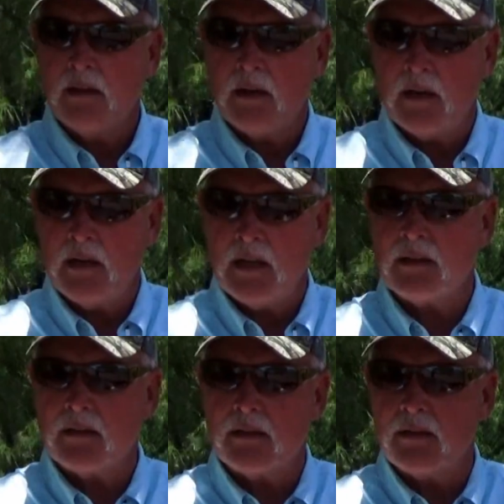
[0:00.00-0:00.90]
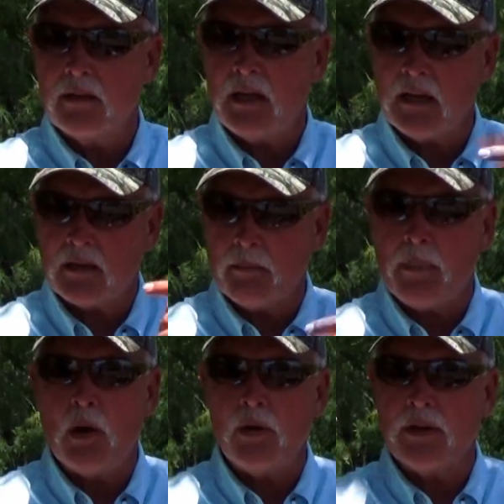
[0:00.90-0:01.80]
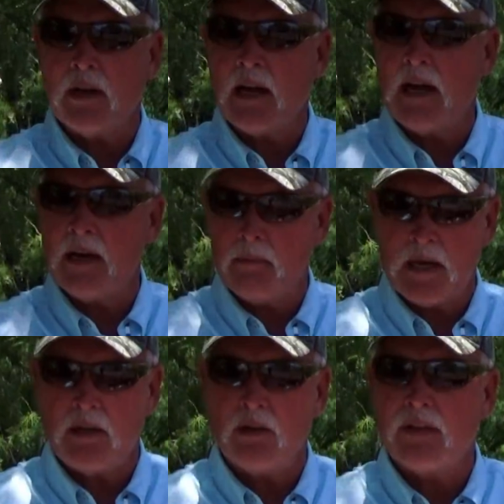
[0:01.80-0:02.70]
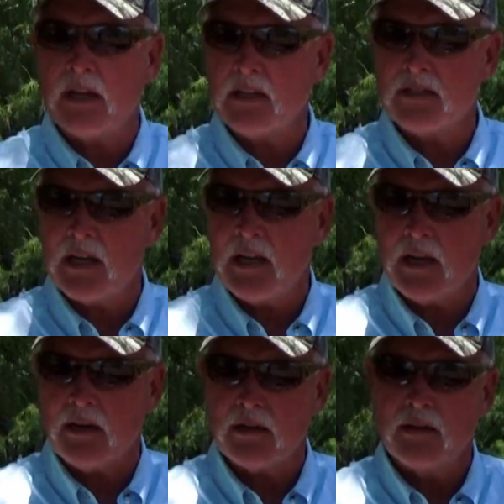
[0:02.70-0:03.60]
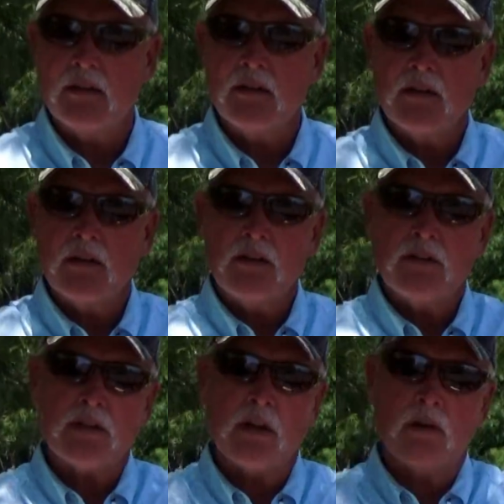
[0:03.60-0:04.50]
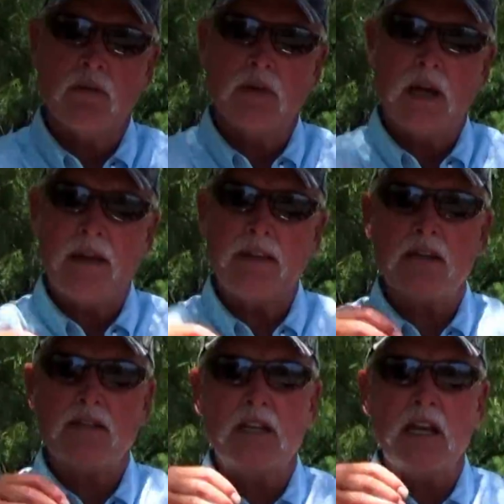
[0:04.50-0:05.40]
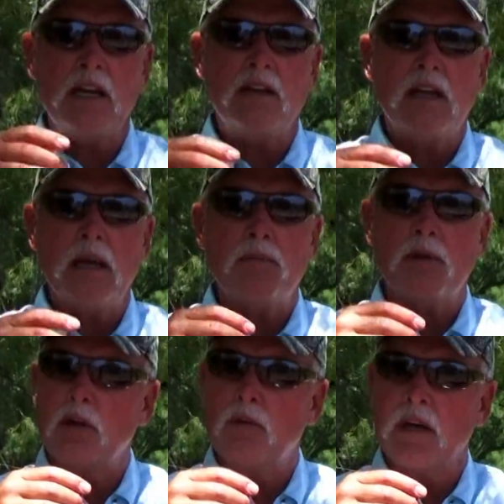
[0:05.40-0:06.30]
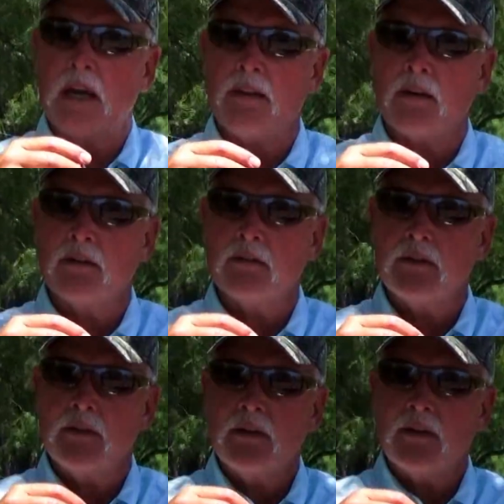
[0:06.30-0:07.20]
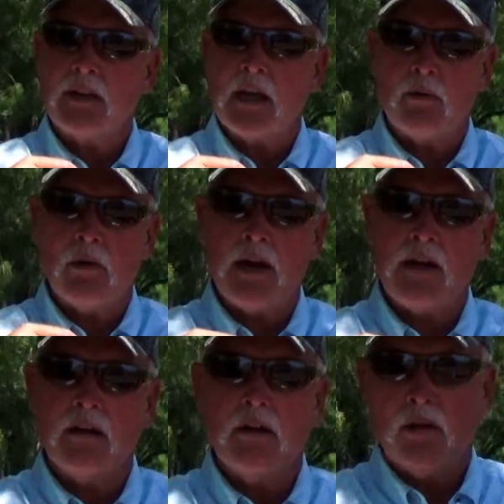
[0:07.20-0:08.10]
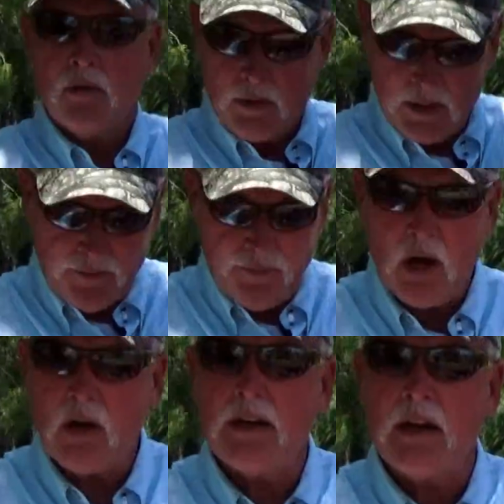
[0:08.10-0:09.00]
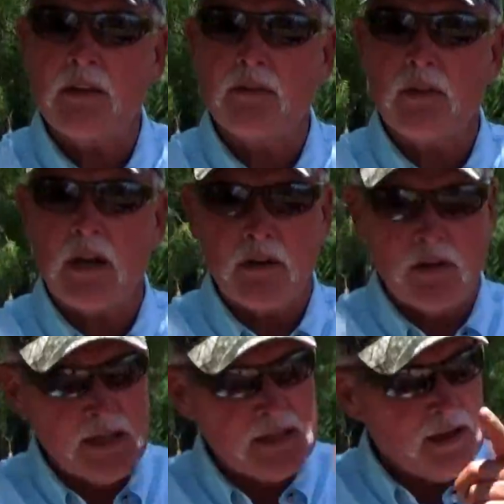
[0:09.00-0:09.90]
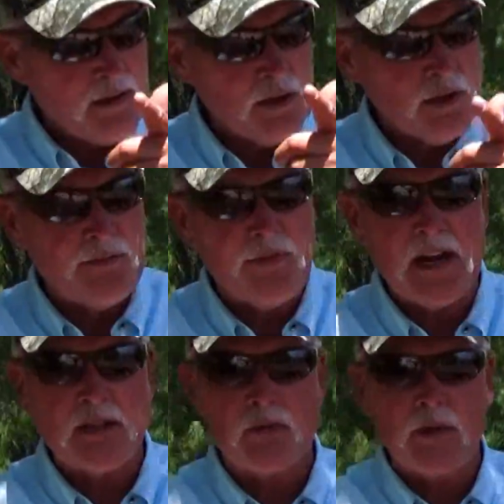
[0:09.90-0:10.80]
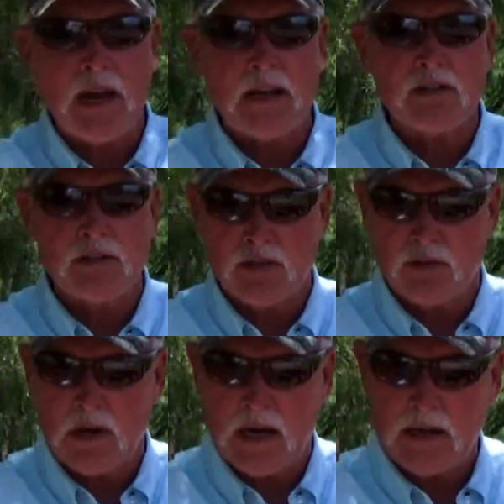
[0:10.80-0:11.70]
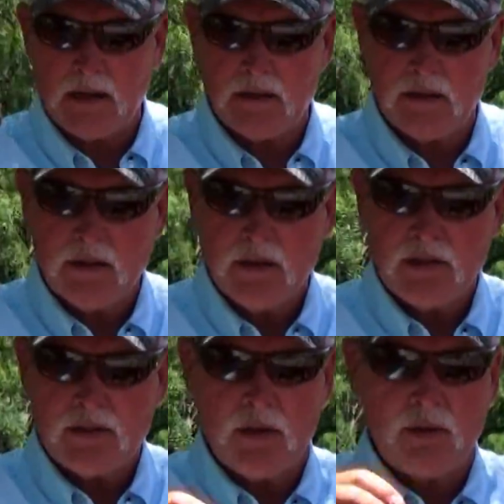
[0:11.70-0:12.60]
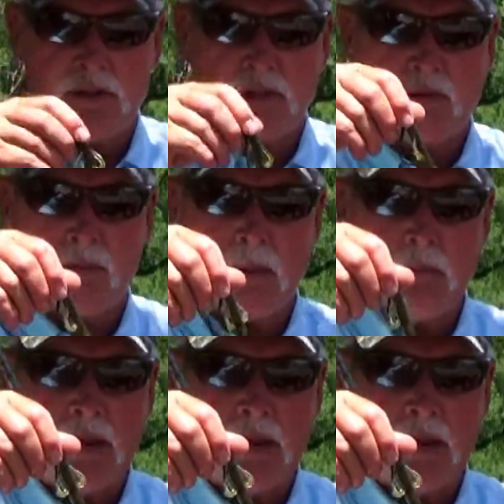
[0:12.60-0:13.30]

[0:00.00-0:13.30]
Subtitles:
and hit the bow in the line and make you think it's a hit. So I think it's key to keep the two together. That way, when it's falling down through there, you get that good fast reaction strike. So just remember